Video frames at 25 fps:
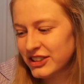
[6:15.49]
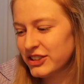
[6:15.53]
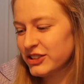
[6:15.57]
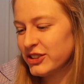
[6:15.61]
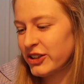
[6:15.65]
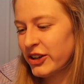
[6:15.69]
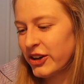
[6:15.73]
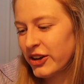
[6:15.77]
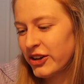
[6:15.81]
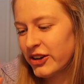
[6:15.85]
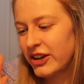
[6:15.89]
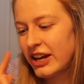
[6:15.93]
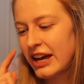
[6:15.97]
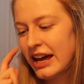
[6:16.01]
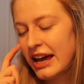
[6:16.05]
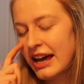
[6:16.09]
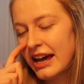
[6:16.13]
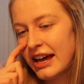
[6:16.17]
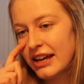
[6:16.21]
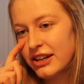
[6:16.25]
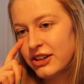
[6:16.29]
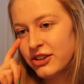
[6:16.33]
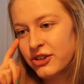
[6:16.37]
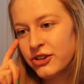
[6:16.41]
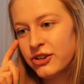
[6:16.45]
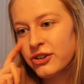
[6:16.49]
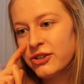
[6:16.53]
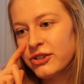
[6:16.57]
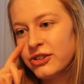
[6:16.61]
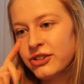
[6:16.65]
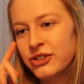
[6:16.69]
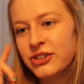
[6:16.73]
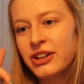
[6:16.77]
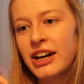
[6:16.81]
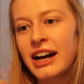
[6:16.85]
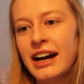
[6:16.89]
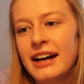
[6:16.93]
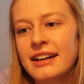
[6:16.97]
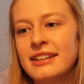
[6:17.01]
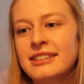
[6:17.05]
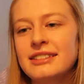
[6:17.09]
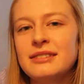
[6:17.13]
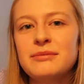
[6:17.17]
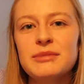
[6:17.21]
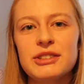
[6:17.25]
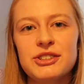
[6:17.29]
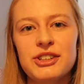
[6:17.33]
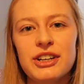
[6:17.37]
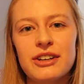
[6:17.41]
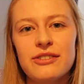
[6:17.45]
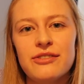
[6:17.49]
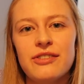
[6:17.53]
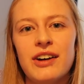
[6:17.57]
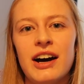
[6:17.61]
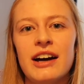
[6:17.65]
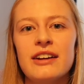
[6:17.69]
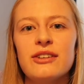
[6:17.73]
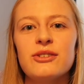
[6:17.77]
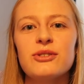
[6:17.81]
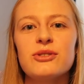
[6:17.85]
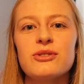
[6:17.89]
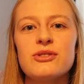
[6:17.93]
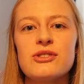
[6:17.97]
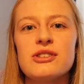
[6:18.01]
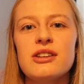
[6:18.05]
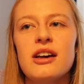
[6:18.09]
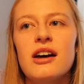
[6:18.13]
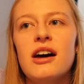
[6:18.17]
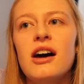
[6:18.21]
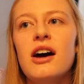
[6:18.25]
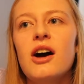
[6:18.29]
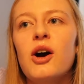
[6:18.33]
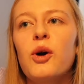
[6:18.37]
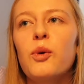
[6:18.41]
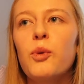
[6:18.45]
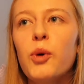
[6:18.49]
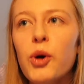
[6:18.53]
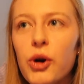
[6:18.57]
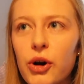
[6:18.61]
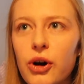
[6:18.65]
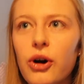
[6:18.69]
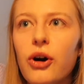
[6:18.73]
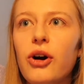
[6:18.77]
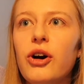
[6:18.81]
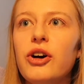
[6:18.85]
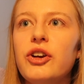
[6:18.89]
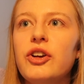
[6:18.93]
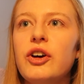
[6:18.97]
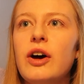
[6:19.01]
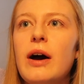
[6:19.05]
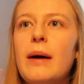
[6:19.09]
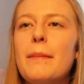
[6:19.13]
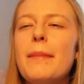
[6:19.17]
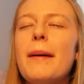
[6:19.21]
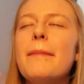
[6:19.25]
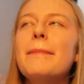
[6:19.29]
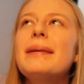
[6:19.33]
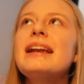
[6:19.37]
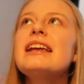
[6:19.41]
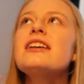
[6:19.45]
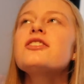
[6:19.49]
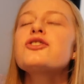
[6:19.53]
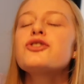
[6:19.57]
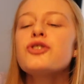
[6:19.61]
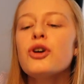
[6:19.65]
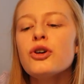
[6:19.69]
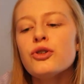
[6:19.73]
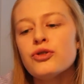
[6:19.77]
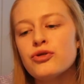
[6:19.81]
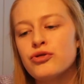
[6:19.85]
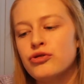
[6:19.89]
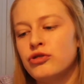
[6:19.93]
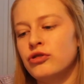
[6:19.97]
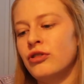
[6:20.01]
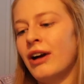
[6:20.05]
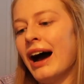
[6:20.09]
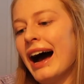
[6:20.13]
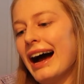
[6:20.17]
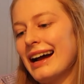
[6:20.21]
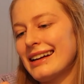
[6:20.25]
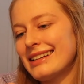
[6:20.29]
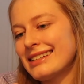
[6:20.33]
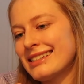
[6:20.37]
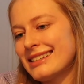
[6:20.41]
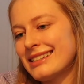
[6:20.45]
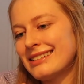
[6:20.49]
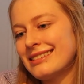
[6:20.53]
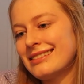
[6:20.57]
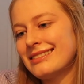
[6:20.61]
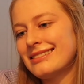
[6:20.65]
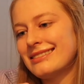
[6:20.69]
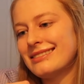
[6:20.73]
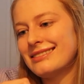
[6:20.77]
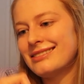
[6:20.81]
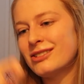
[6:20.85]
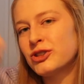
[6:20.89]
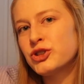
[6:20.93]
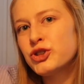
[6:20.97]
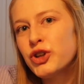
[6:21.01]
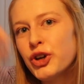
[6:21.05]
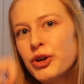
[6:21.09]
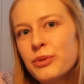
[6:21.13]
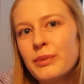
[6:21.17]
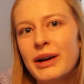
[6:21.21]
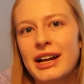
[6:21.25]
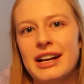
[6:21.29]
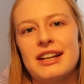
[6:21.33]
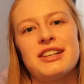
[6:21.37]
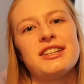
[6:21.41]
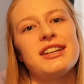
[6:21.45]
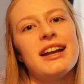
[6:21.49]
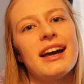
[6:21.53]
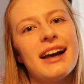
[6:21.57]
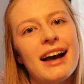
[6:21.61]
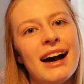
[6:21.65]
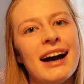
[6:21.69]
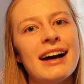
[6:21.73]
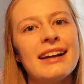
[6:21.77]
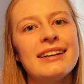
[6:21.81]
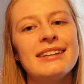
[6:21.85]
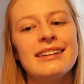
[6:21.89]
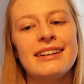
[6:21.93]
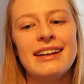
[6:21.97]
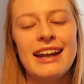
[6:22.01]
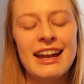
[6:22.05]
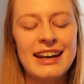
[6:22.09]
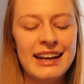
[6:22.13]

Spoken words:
So, you know, you guys in matric finals, work hard, but please don't write so much like I did.